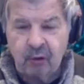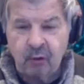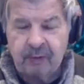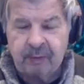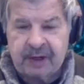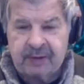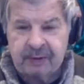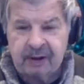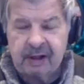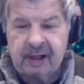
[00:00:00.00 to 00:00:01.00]
where
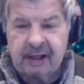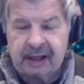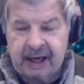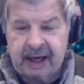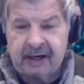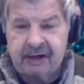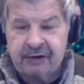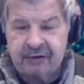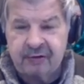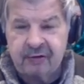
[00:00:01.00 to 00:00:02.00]
people can
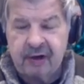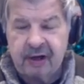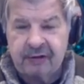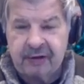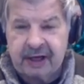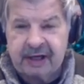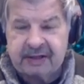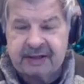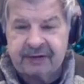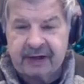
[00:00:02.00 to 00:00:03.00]
do
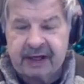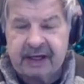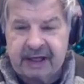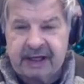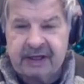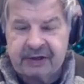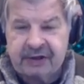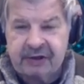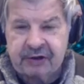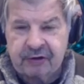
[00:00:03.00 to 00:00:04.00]
things that they need
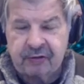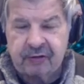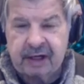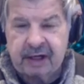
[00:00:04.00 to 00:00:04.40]
to do,